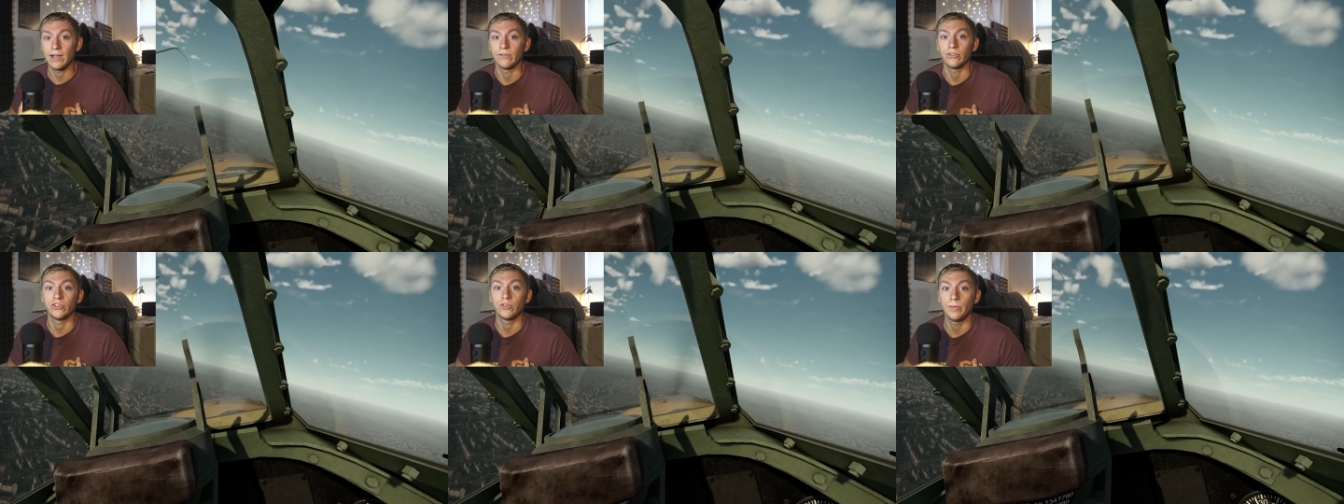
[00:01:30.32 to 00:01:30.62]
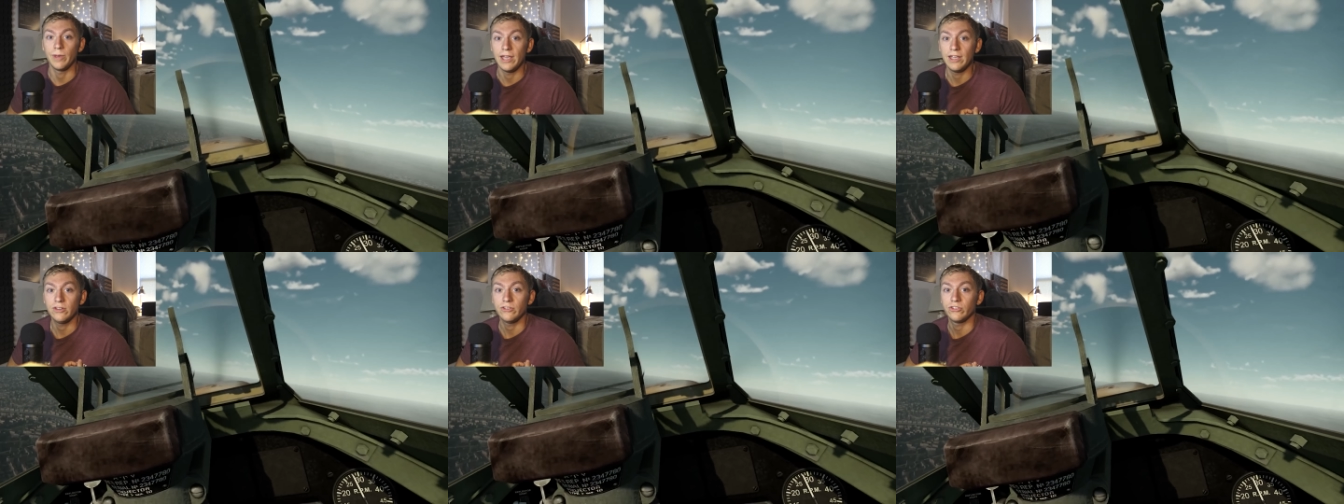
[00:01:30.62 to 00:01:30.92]
have
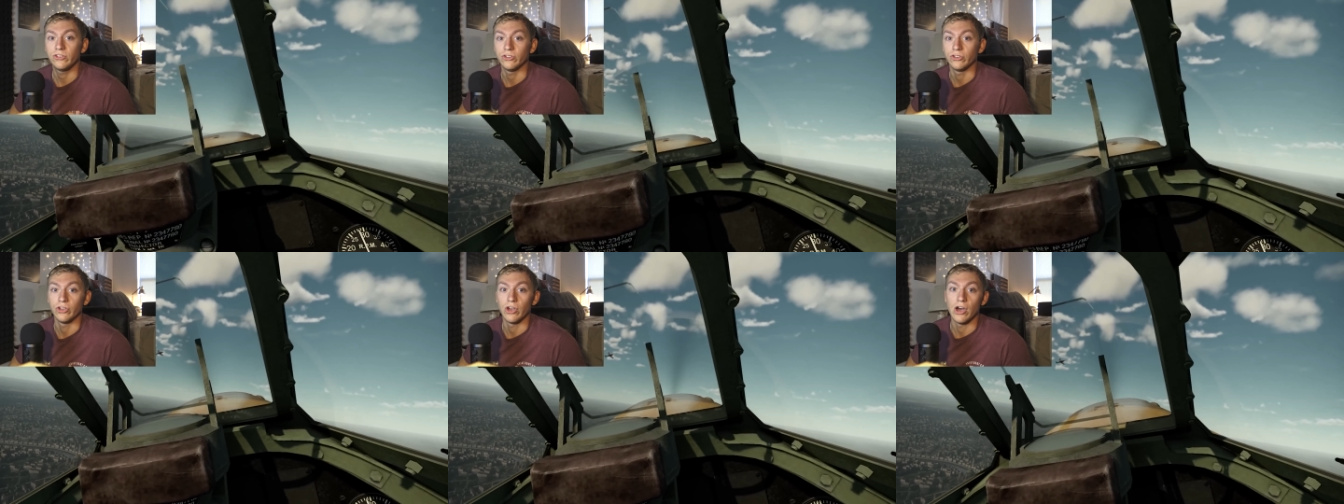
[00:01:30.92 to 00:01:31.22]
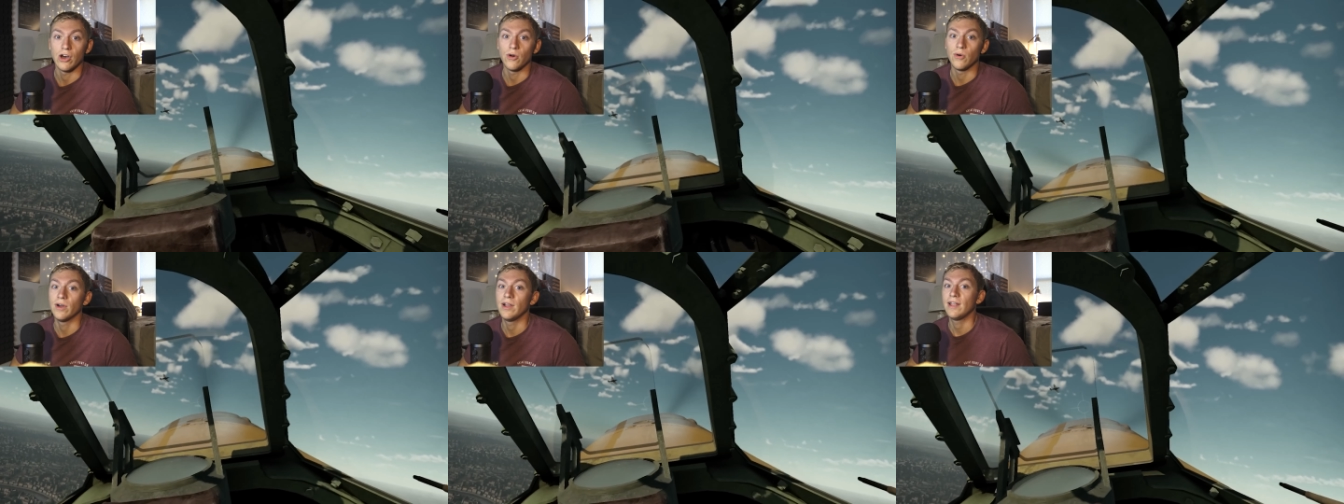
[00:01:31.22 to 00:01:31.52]
space to
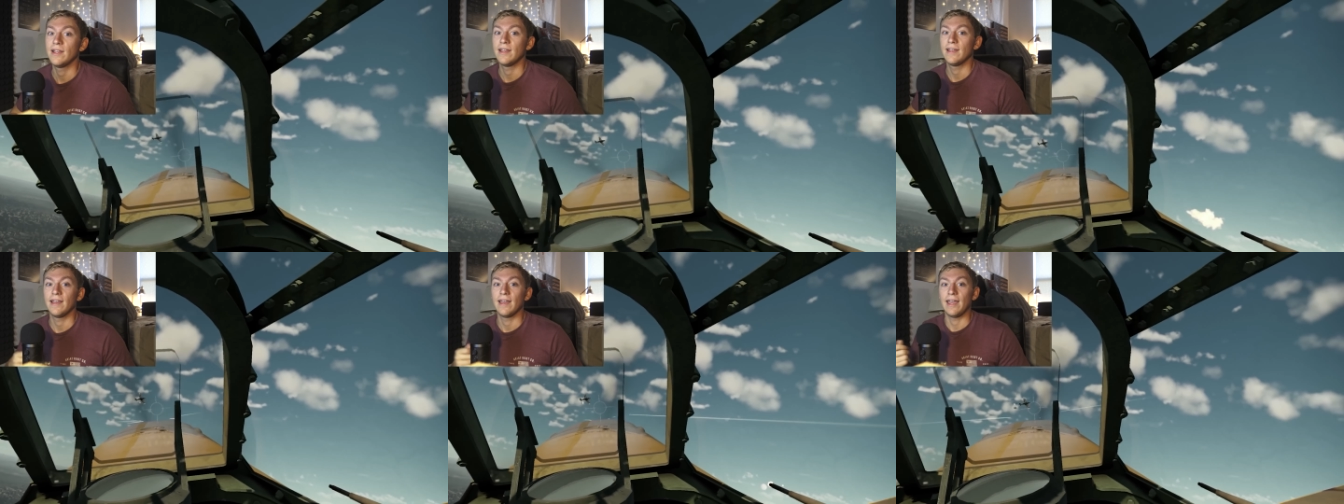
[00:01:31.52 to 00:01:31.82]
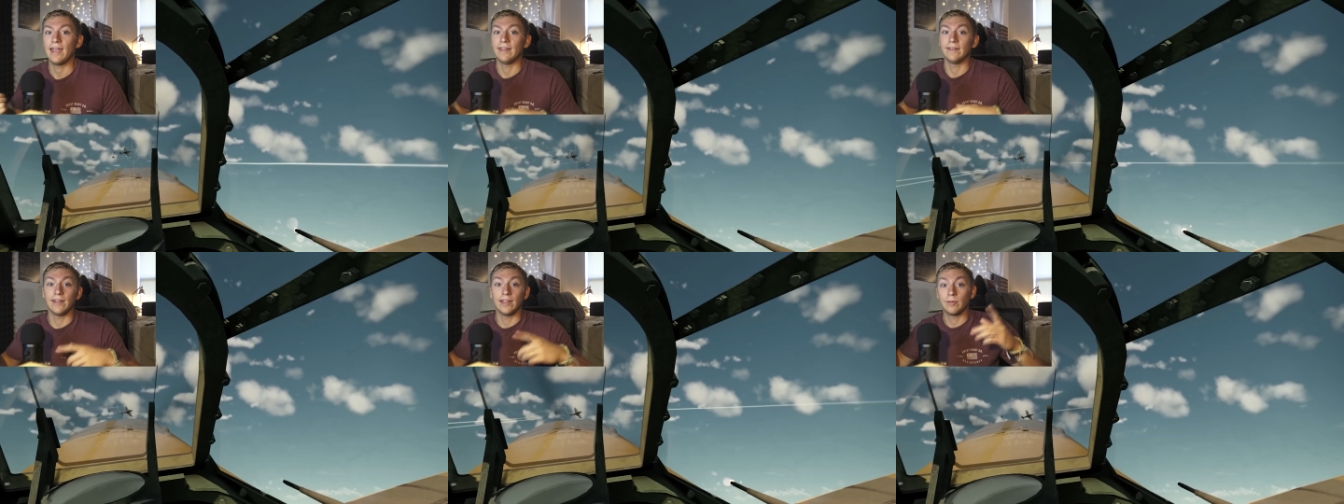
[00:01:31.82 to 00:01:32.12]
go
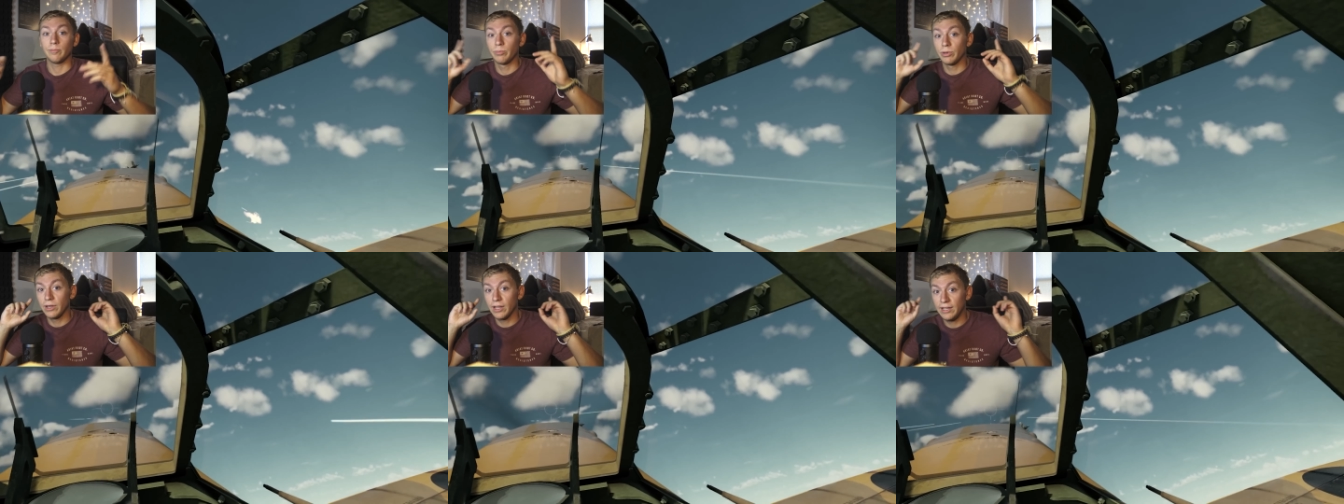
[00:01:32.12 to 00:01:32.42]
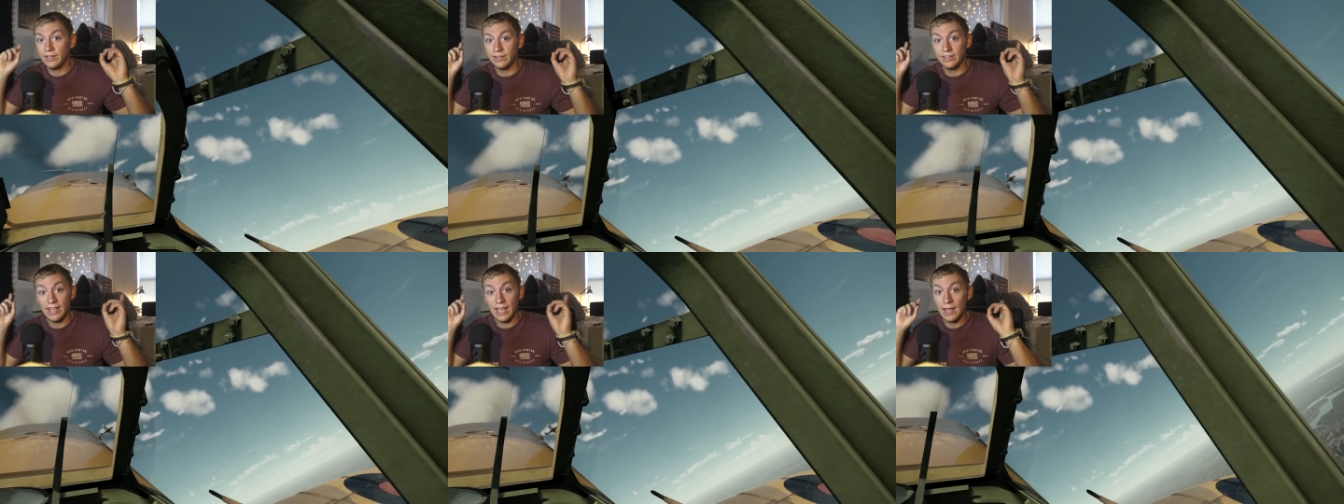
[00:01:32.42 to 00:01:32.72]
and like
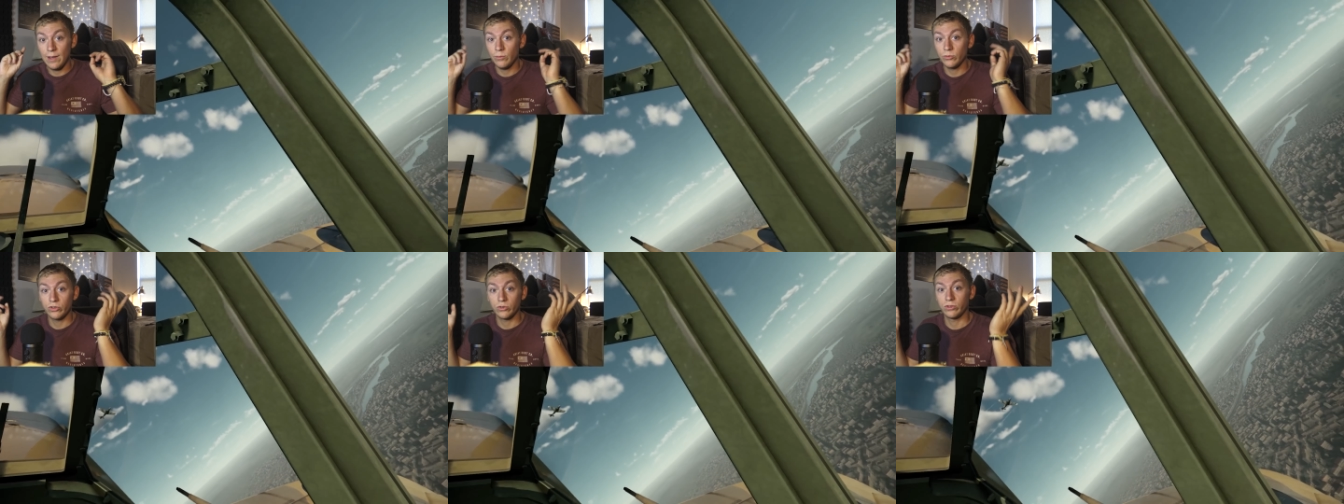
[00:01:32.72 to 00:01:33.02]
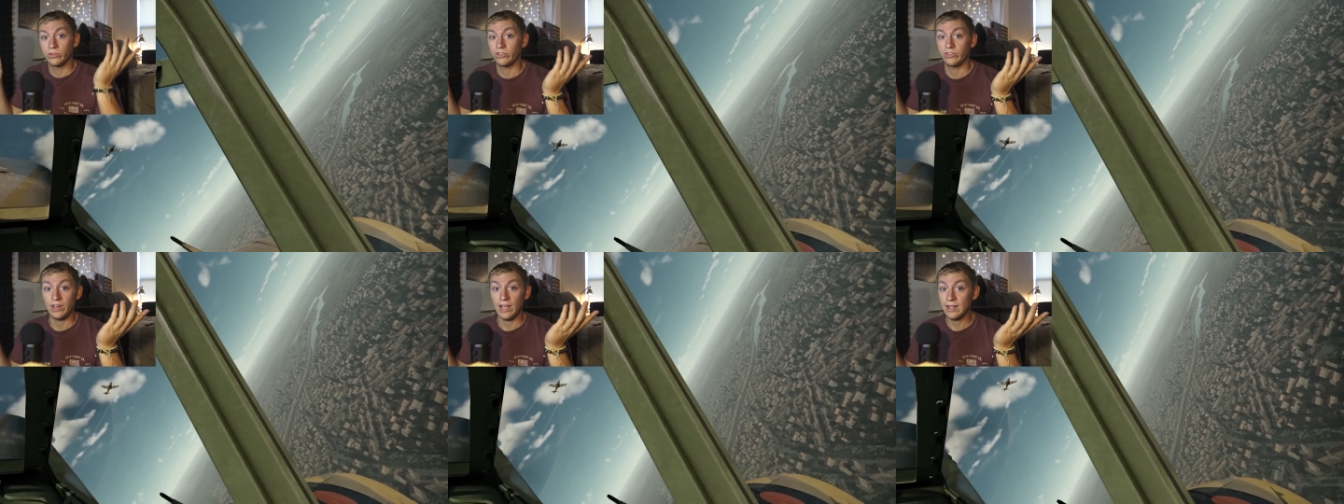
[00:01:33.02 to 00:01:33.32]
play games
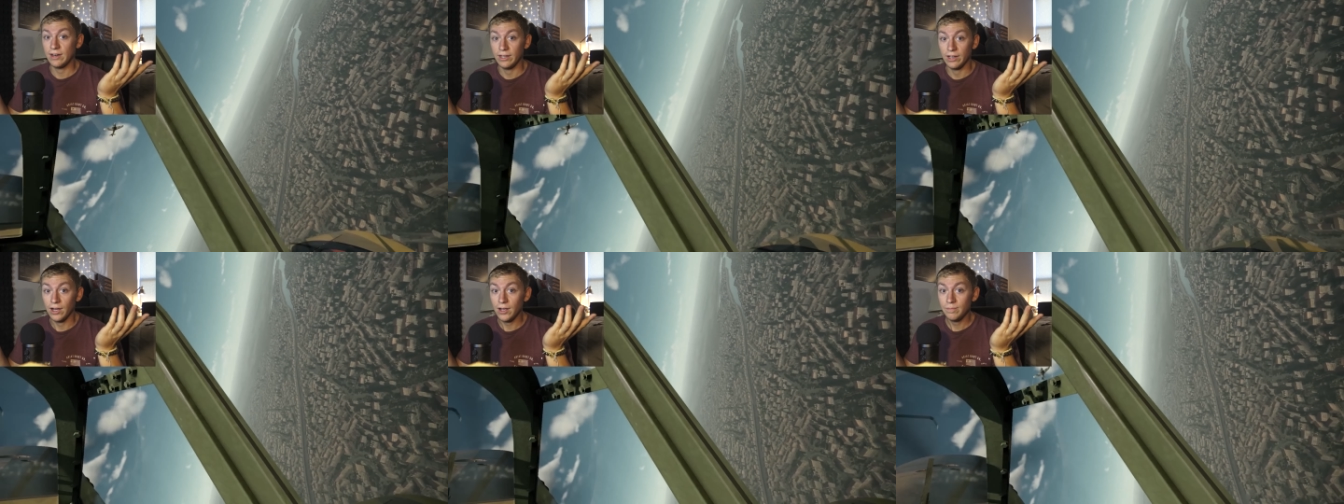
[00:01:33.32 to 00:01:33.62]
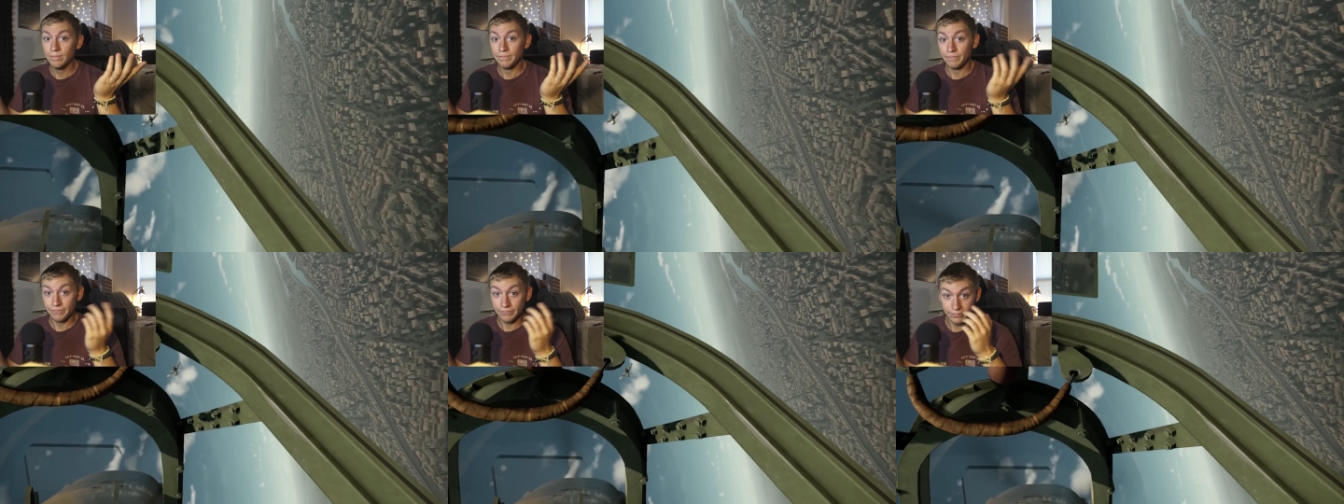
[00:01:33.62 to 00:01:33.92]
standing up.